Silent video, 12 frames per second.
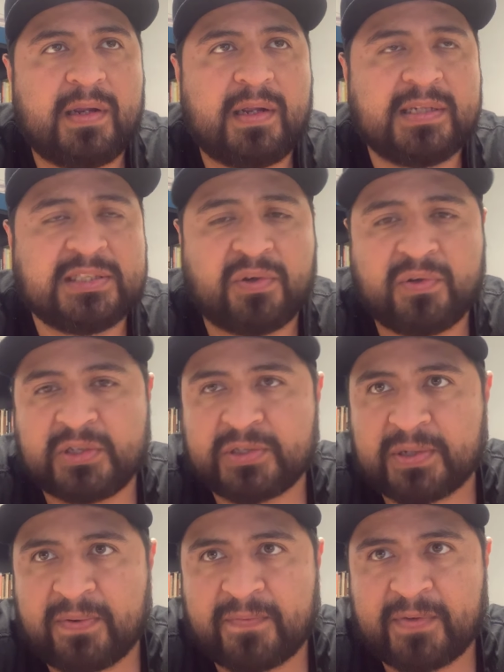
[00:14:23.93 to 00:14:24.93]

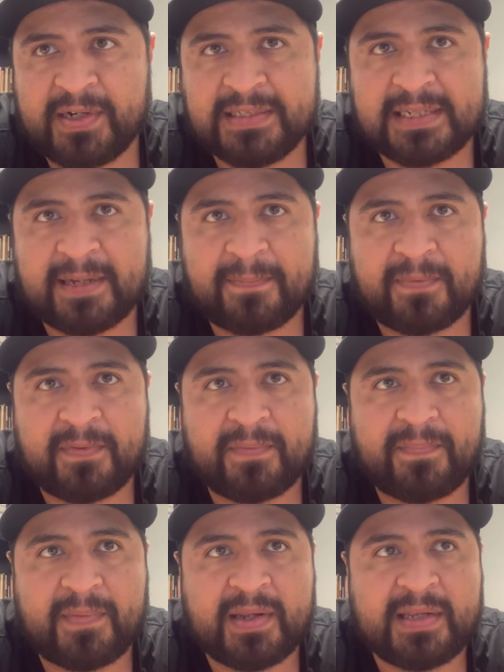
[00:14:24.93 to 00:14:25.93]
Soldier's Home, for example,
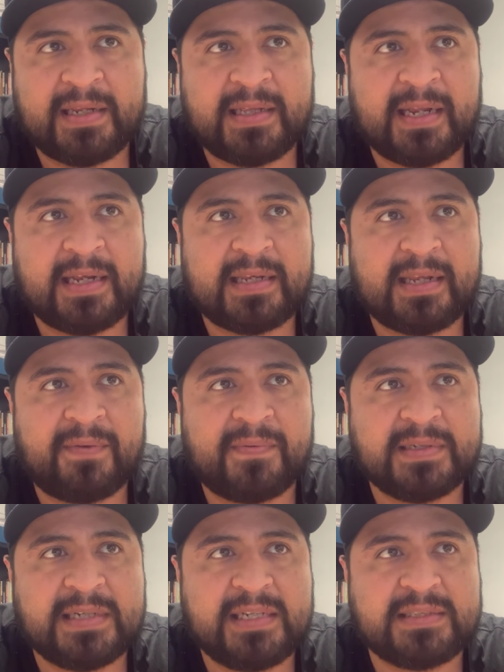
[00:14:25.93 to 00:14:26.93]
I think that
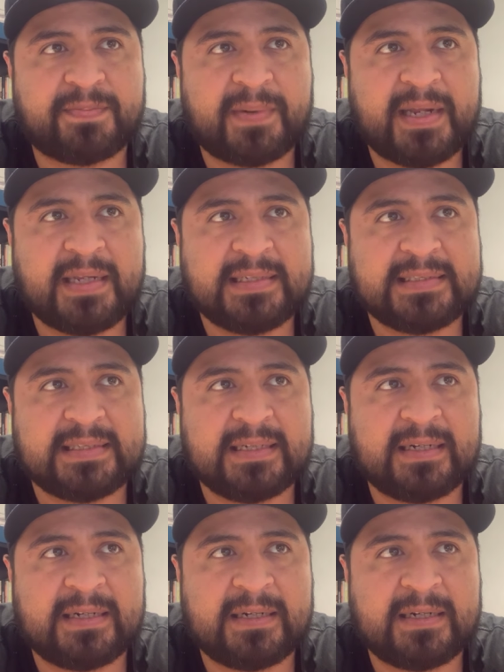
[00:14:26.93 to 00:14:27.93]
one takes place
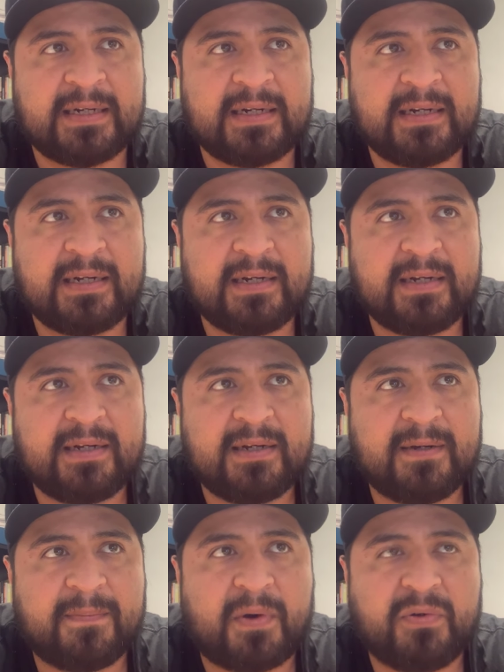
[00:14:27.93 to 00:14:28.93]

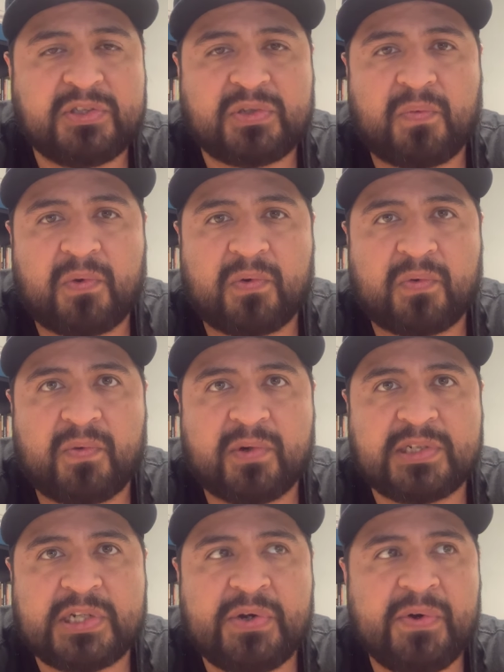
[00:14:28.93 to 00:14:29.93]
post World War
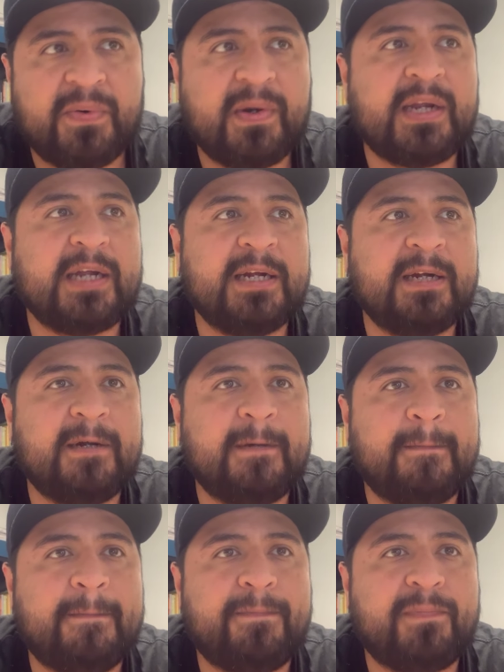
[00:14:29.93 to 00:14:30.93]
II.
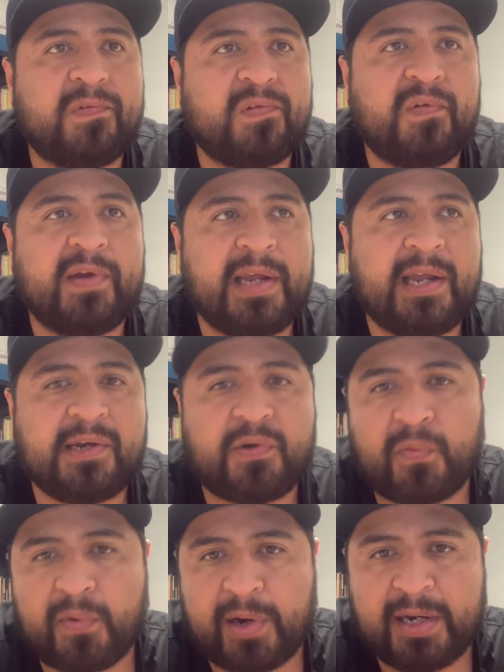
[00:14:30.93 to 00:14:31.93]
So again,
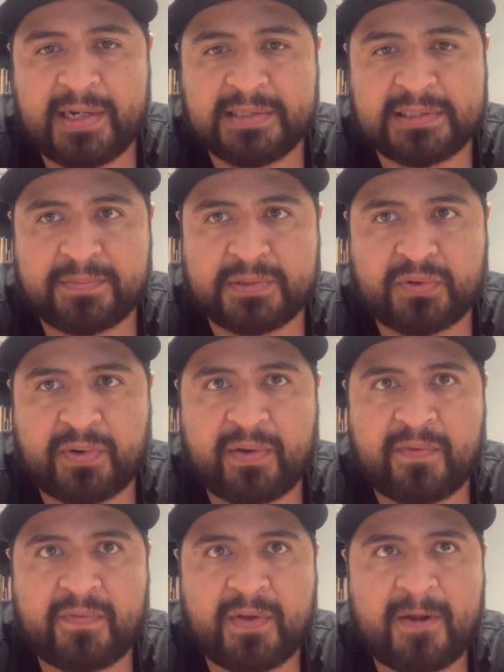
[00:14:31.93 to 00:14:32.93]
creating some sort
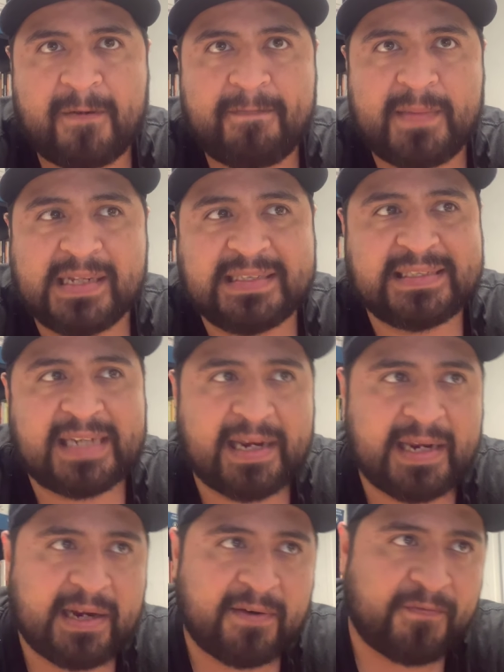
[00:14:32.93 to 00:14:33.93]
of
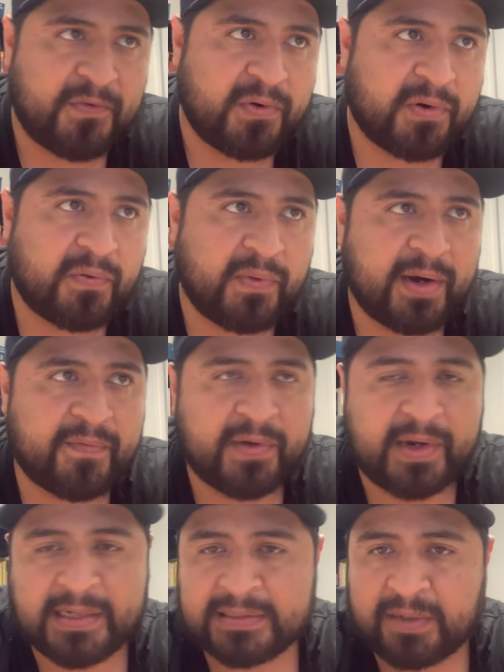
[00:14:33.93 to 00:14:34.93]
setting for whatever
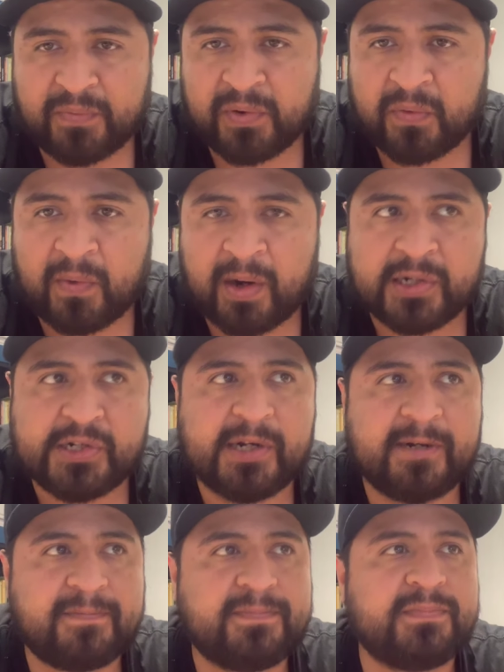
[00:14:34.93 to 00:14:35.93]
it is that we're
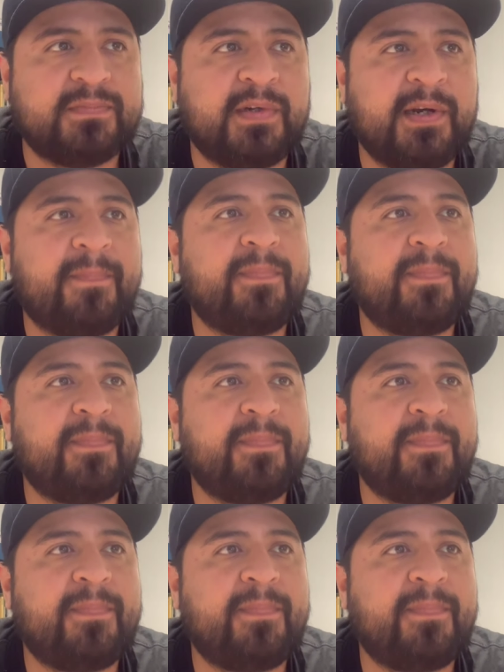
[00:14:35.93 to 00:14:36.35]
watching, right?